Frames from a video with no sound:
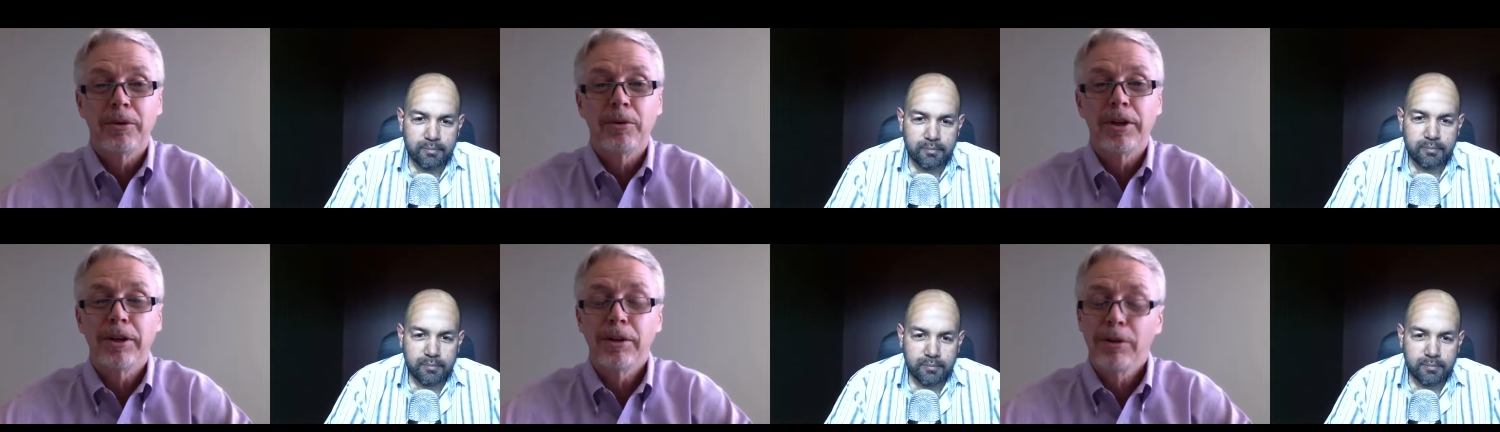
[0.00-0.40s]

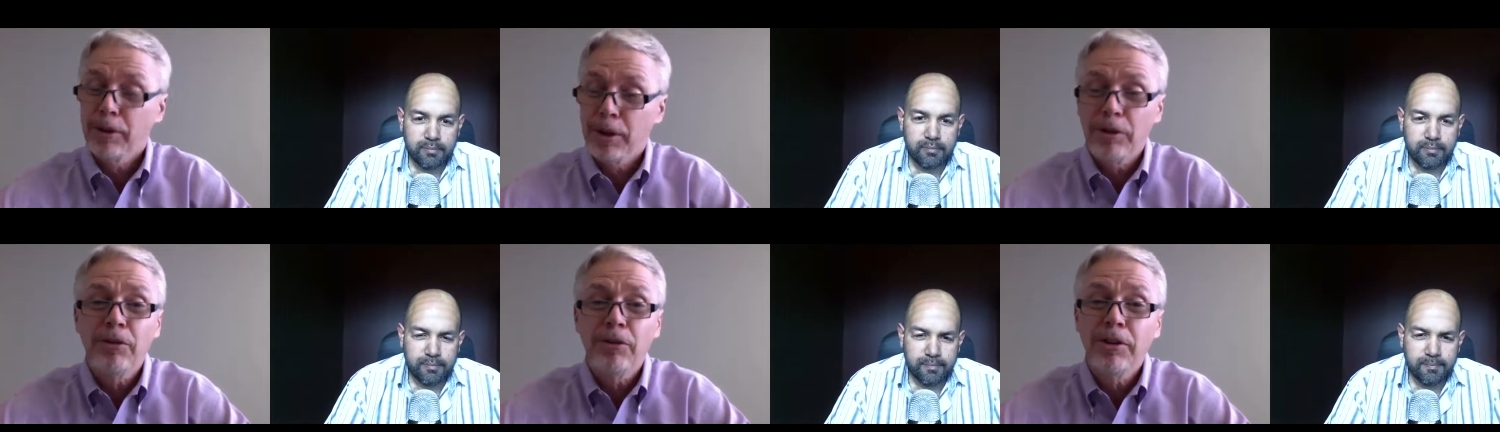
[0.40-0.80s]

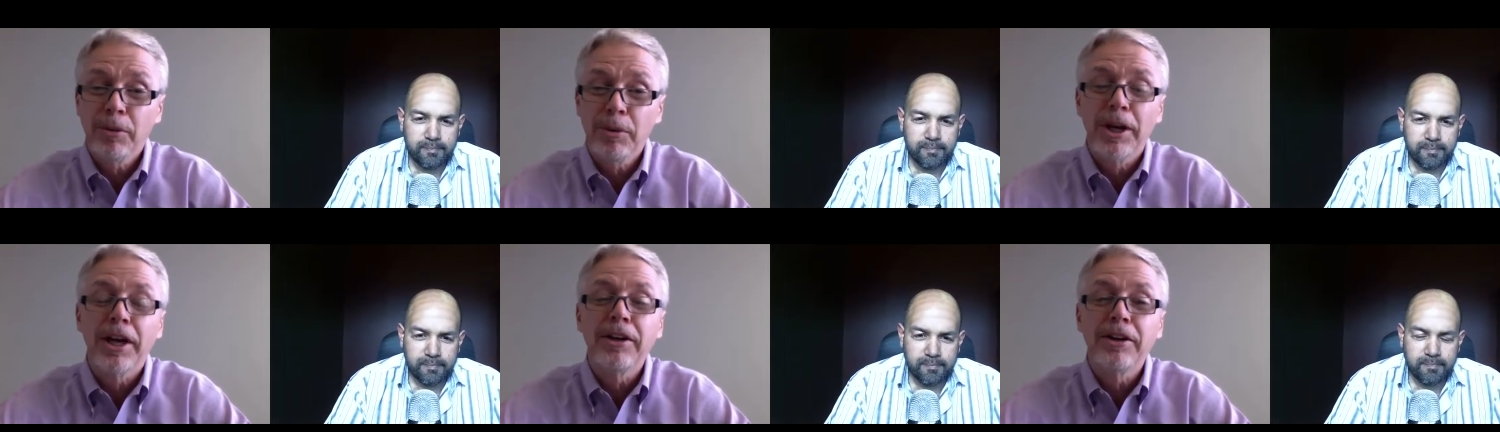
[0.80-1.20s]
Speaker 1: Isn't there
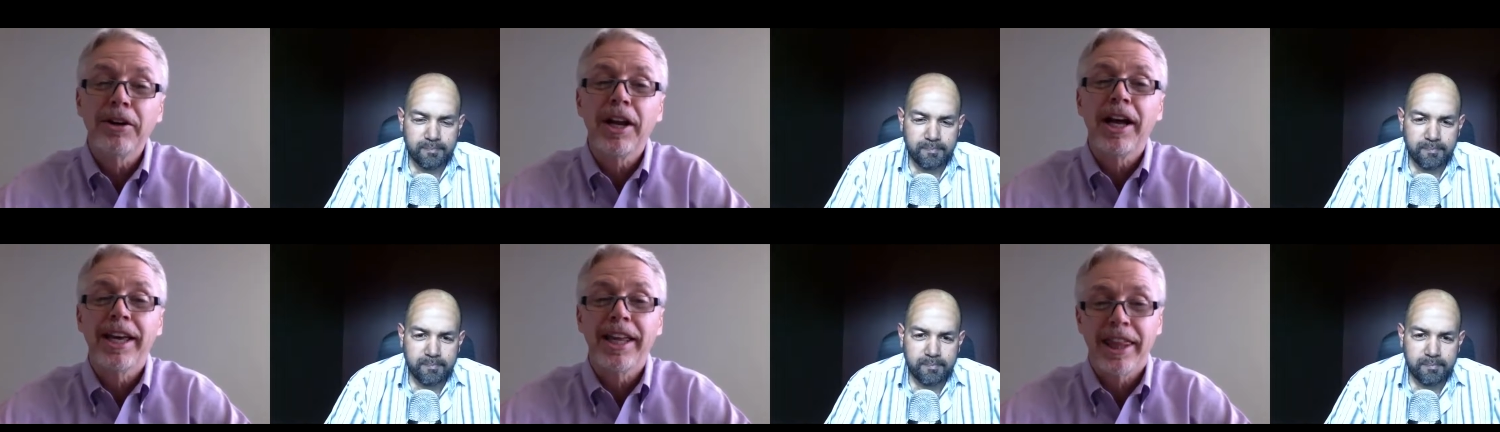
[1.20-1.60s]
an
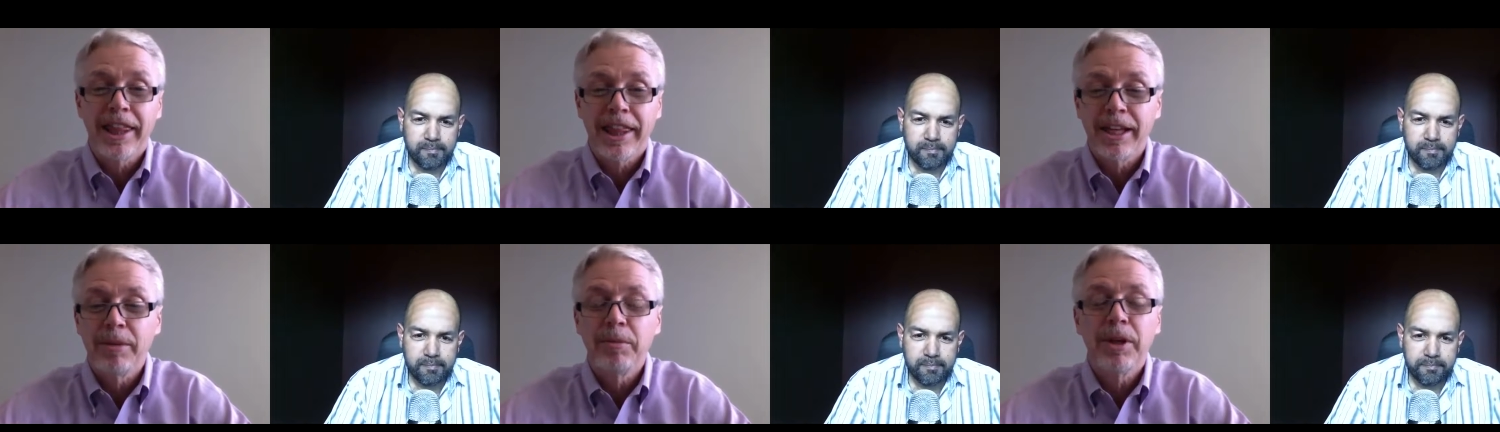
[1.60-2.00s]
underlying
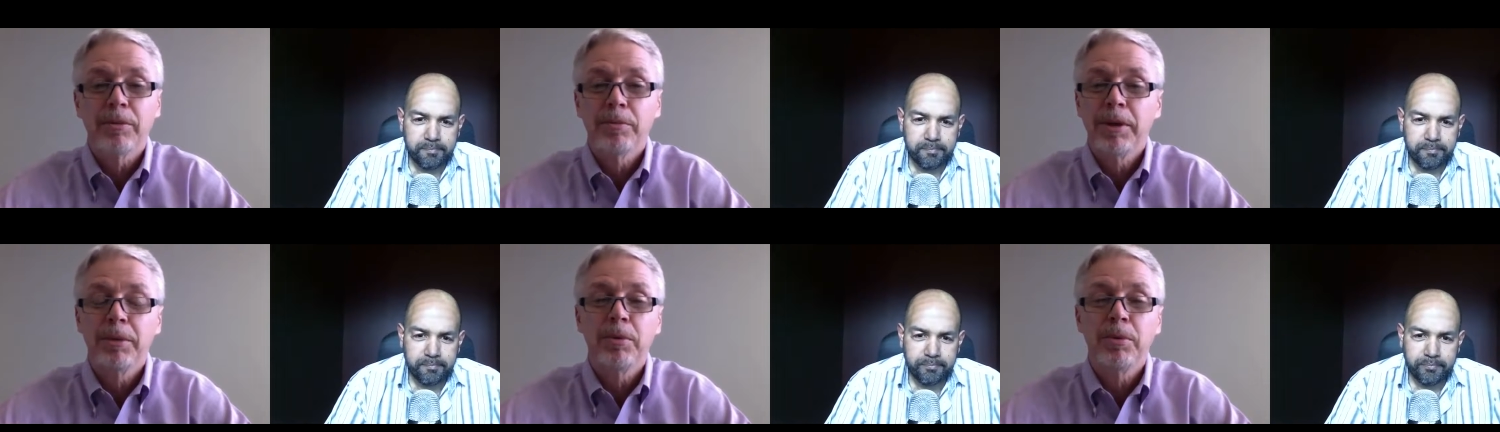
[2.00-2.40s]
theme there?
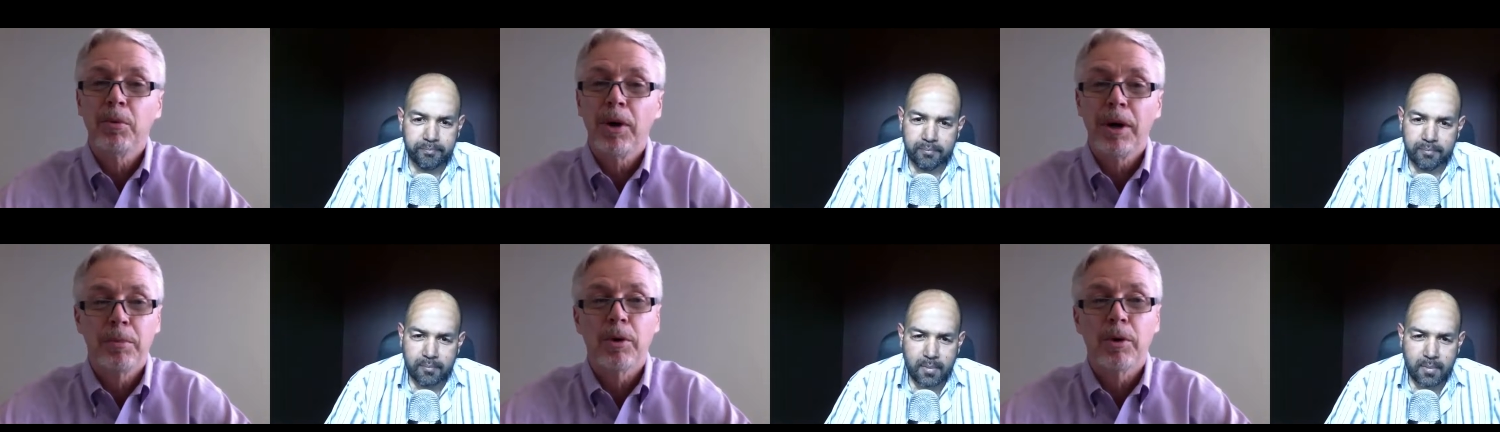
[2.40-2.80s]
People
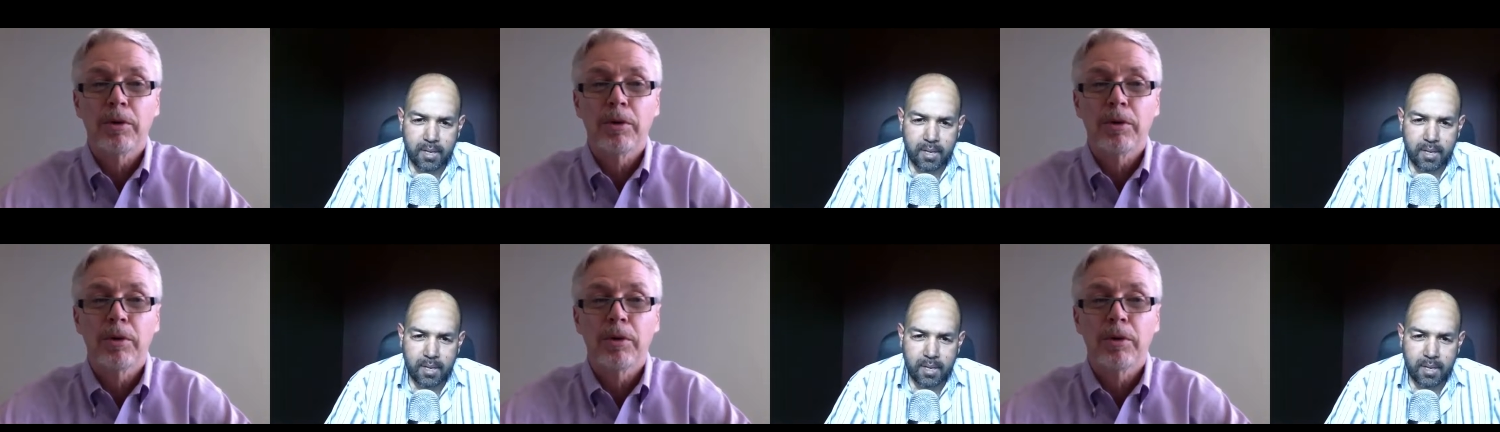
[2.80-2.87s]
want more